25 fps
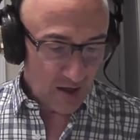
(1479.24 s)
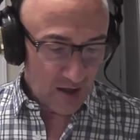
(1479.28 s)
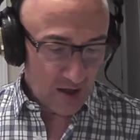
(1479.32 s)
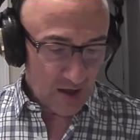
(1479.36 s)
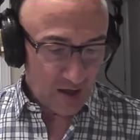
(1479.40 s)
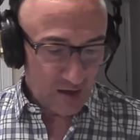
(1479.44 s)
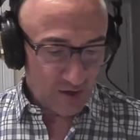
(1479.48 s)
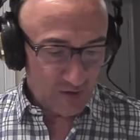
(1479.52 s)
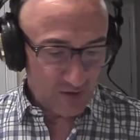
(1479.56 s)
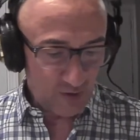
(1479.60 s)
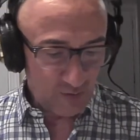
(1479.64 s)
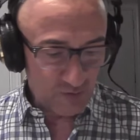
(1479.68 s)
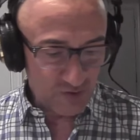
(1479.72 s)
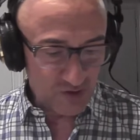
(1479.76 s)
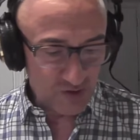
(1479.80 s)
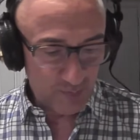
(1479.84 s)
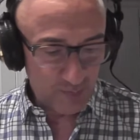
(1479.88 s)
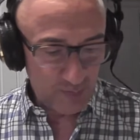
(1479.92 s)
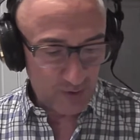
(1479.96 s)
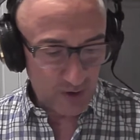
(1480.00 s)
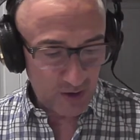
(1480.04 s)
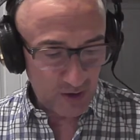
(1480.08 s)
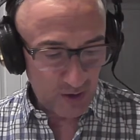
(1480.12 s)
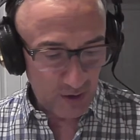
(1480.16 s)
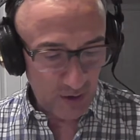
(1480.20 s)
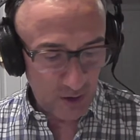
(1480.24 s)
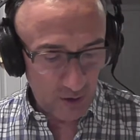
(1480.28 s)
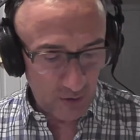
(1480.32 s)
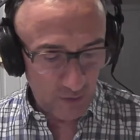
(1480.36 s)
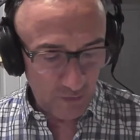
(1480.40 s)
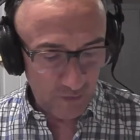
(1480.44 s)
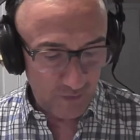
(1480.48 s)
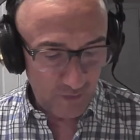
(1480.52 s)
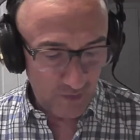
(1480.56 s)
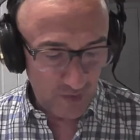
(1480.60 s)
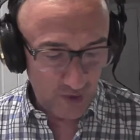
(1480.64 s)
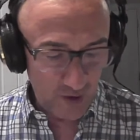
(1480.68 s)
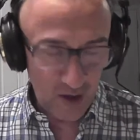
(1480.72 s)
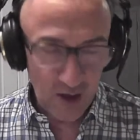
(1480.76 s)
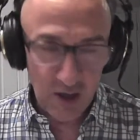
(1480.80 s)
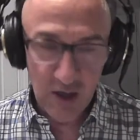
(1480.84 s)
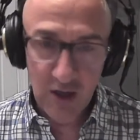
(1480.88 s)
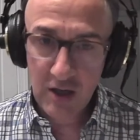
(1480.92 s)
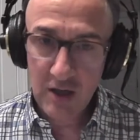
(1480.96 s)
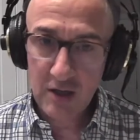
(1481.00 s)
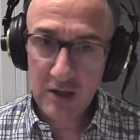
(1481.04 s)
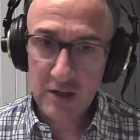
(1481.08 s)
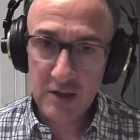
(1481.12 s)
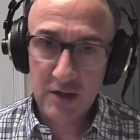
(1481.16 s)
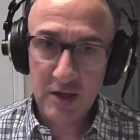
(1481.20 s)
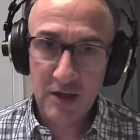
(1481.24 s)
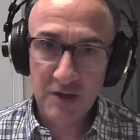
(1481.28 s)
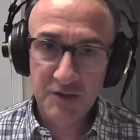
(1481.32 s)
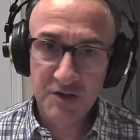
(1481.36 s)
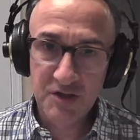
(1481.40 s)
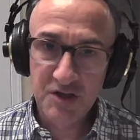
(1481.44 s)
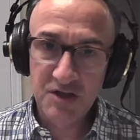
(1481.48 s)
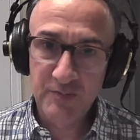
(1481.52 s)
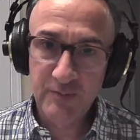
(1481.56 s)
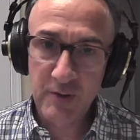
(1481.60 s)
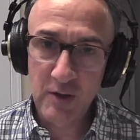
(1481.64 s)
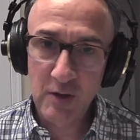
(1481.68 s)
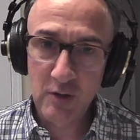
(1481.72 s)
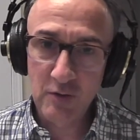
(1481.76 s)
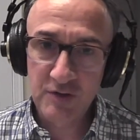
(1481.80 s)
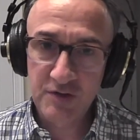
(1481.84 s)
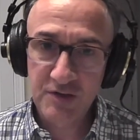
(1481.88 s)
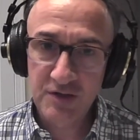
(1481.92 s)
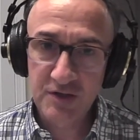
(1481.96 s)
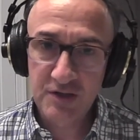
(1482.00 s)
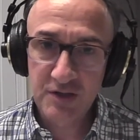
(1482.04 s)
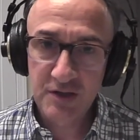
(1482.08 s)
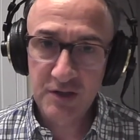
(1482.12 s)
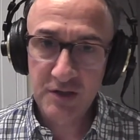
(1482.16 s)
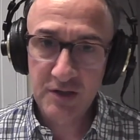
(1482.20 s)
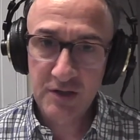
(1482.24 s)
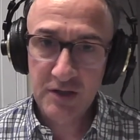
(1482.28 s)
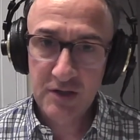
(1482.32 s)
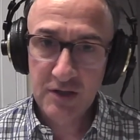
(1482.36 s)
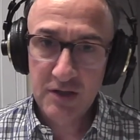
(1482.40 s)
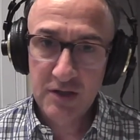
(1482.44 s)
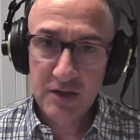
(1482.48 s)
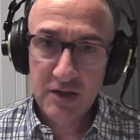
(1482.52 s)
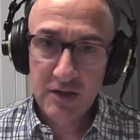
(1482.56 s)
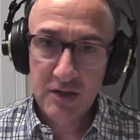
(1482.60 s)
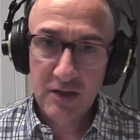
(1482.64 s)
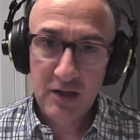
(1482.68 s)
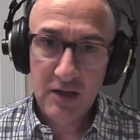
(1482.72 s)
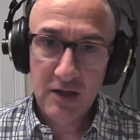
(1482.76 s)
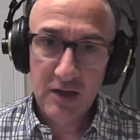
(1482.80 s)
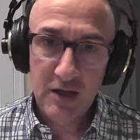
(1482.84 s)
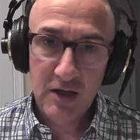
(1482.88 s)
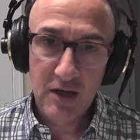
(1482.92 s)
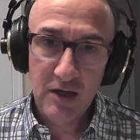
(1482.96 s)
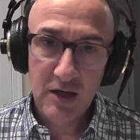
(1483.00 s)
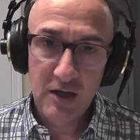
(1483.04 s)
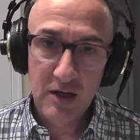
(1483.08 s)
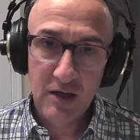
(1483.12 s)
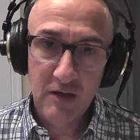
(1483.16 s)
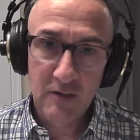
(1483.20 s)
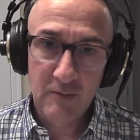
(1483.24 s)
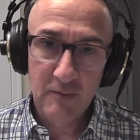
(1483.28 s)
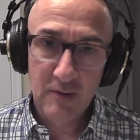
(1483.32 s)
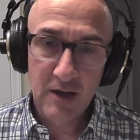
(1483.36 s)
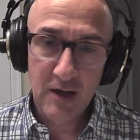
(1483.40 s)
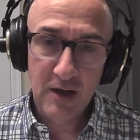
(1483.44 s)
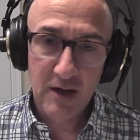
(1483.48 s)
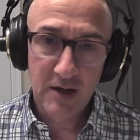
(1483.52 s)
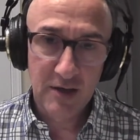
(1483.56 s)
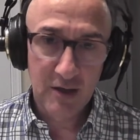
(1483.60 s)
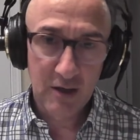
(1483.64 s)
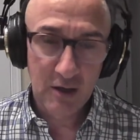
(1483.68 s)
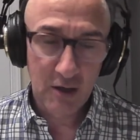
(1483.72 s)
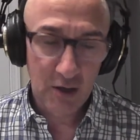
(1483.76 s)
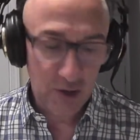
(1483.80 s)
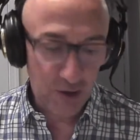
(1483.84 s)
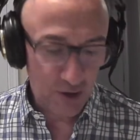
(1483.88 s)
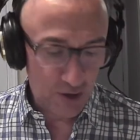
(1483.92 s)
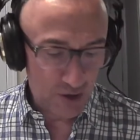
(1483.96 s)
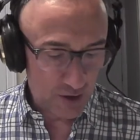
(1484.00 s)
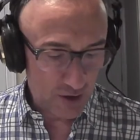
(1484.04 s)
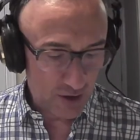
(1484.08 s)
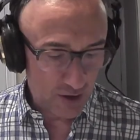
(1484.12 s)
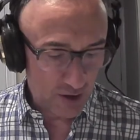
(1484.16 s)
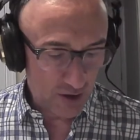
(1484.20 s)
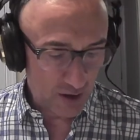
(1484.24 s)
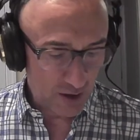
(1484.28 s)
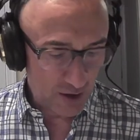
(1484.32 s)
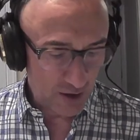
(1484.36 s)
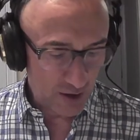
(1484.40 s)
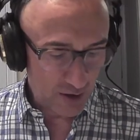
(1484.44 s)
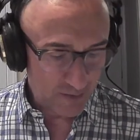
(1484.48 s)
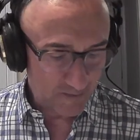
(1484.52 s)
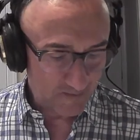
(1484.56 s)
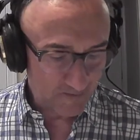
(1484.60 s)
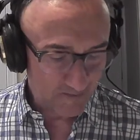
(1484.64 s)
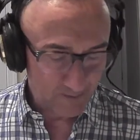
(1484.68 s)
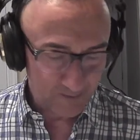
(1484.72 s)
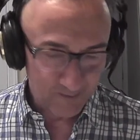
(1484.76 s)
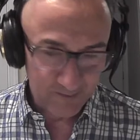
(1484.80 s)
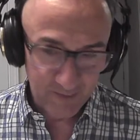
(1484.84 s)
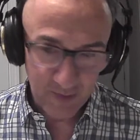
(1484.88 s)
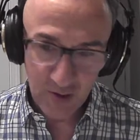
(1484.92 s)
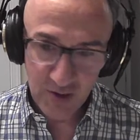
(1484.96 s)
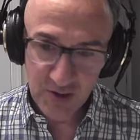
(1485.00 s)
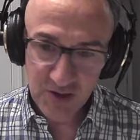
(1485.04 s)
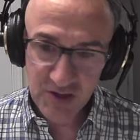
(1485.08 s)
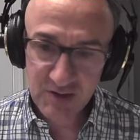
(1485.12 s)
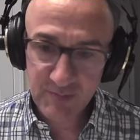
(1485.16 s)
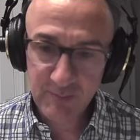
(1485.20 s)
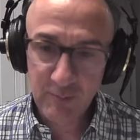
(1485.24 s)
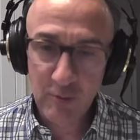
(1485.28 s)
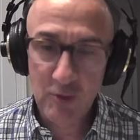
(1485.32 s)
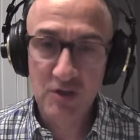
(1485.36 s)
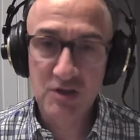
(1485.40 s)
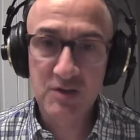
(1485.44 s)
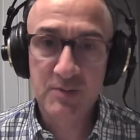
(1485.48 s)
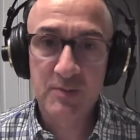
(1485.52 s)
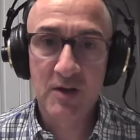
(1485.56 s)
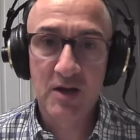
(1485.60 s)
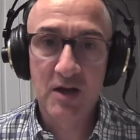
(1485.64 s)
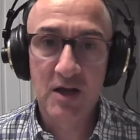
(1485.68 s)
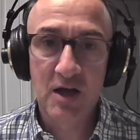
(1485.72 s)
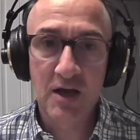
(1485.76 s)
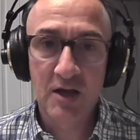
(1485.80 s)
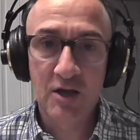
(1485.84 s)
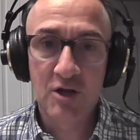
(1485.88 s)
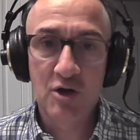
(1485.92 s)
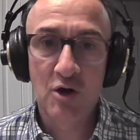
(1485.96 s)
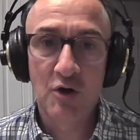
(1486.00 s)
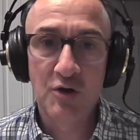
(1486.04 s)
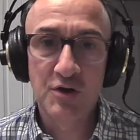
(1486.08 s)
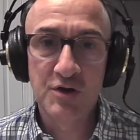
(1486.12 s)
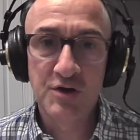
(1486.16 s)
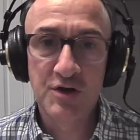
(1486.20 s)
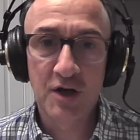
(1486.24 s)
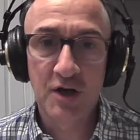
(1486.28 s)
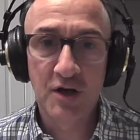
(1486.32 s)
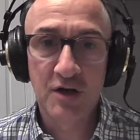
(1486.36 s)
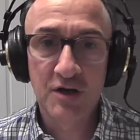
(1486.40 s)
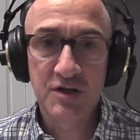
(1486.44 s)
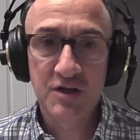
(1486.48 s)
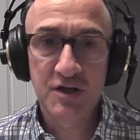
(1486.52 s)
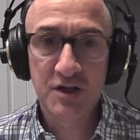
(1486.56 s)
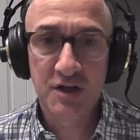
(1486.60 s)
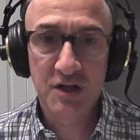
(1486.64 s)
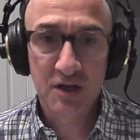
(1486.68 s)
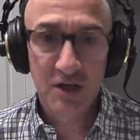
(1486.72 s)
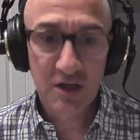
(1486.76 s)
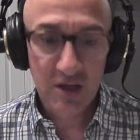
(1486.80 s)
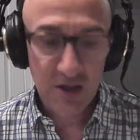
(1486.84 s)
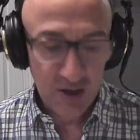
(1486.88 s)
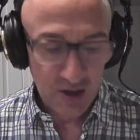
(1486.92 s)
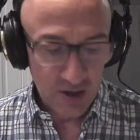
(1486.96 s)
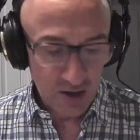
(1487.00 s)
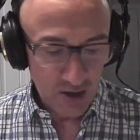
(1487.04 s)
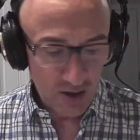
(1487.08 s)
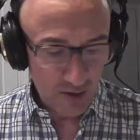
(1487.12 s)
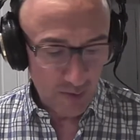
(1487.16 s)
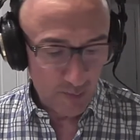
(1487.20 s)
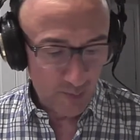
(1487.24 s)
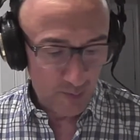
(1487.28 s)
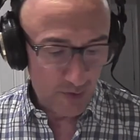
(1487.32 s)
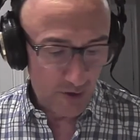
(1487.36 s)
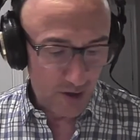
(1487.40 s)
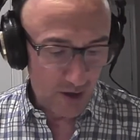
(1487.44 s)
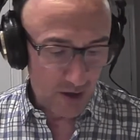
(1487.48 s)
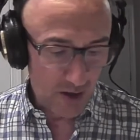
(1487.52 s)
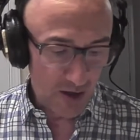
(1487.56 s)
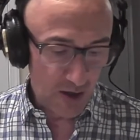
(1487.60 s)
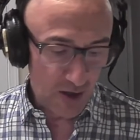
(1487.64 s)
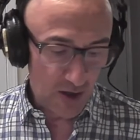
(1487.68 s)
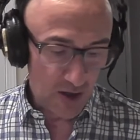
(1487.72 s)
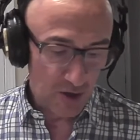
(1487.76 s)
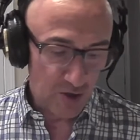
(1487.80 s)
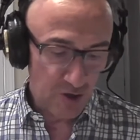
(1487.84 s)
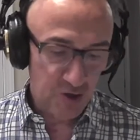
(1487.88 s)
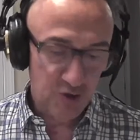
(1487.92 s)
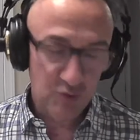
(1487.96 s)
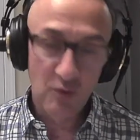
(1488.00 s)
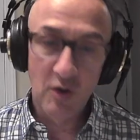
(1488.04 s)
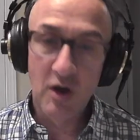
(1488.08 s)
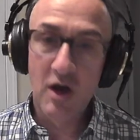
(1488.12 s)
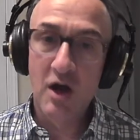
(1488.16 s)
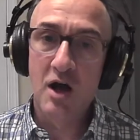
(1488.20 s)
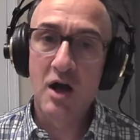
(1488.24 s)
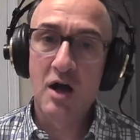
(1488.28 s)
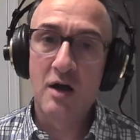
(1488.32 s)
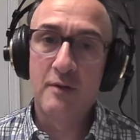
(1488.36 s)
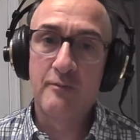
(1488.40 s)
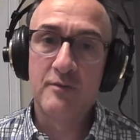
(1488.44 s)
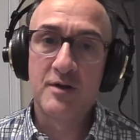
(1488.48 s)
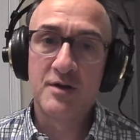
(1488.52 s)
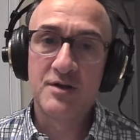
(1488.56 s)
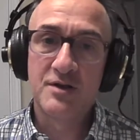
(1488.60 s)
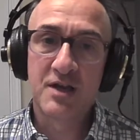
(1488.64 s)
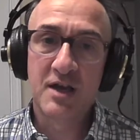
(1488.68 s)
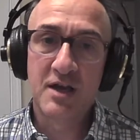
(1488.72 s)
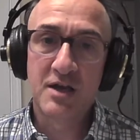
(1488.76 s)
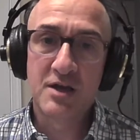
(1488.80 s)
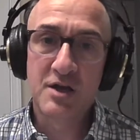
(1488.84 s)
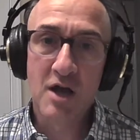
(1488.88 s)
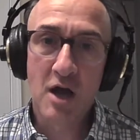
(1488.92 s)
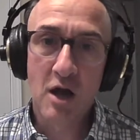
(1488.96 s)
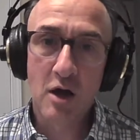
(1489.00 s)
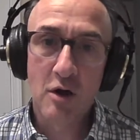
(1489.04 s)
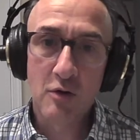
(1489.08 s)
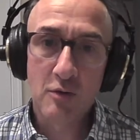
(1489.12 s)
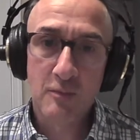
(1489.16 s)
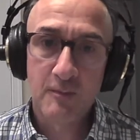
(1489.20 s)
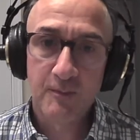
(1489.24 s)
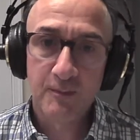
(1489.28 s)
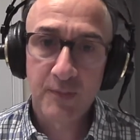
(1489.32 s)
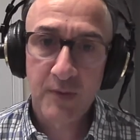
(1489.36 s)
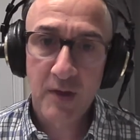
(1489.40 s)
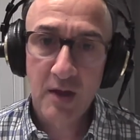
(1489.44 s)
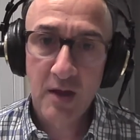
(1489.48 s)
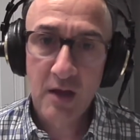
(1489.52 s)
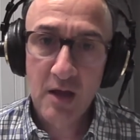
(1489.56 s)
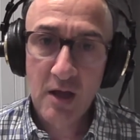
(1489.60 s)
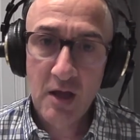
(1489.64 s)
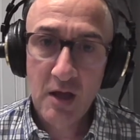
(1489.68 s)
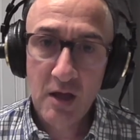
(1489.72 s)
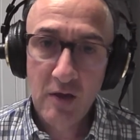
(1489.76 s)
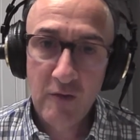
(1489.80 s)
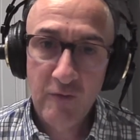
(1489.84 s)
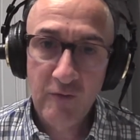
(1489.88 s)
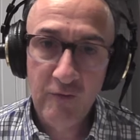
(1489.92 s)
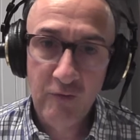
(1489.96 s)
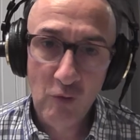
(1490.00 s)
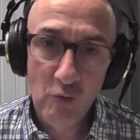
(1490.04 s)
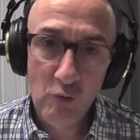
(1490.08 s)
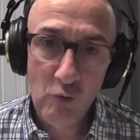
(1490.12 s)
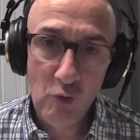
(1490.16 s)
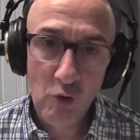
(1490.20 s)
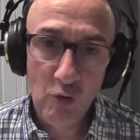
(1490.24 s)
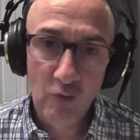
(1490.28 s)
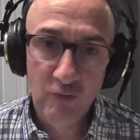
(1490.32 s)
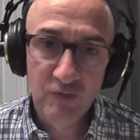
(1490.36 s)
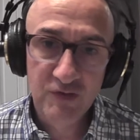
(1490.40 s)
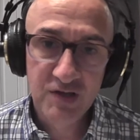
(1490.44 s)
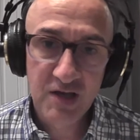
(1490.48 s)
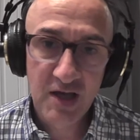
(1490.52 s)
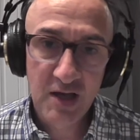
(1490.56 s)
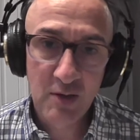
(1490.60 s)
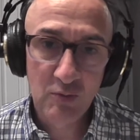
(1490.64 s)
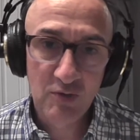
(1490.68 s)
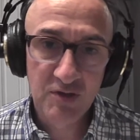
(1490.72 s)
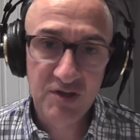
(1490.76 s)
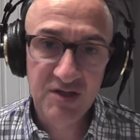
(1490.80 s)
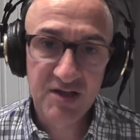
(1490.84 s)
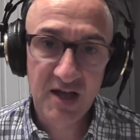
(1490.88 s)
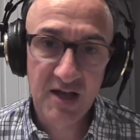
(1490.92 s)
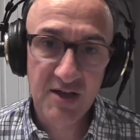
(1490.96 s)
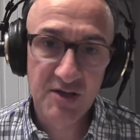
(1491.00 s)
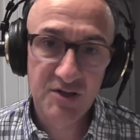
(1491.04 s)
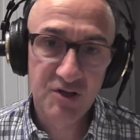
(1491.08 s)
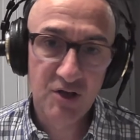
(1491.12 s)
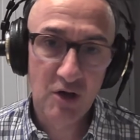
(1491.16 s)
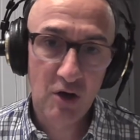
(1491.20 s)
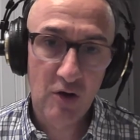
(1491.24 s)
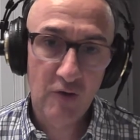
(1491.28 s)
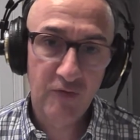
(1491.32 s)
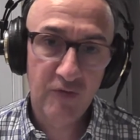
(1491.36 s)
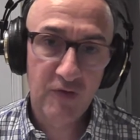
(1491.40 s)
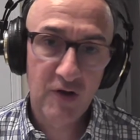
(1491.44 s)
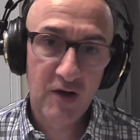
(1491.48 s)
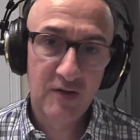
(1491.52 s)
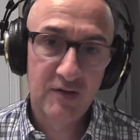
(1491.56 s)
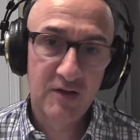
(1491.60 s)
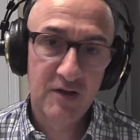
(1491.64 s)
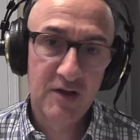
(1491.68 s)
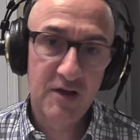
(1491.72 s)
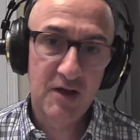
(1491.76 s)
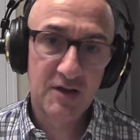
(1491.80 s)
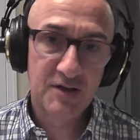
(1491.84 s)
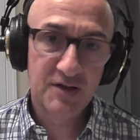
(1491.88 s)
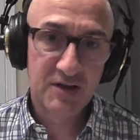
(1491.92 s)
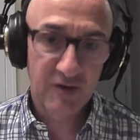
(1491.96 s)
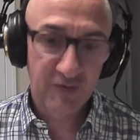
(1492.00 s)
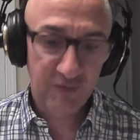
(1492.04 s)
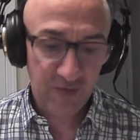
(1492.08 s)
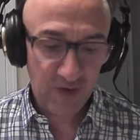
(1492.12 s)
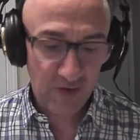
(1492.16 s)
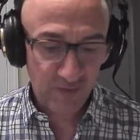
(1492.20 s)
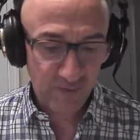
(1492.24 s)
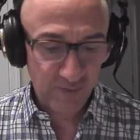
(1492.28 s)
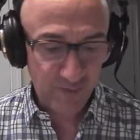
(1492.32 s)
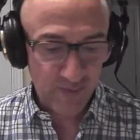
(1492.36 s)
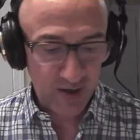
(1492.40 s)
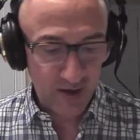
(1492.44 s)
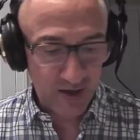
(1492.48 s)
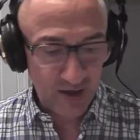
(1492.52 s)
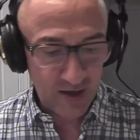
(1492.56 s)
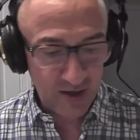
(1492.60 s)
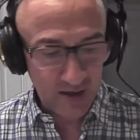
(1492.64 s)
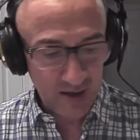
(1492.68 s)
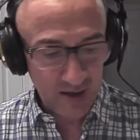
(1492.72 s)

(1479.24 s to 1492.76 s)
There was a bit of a dispute and unsportsmanlike conduct by Joao Moutinho for Wolves. He was sent off in the 95th minute,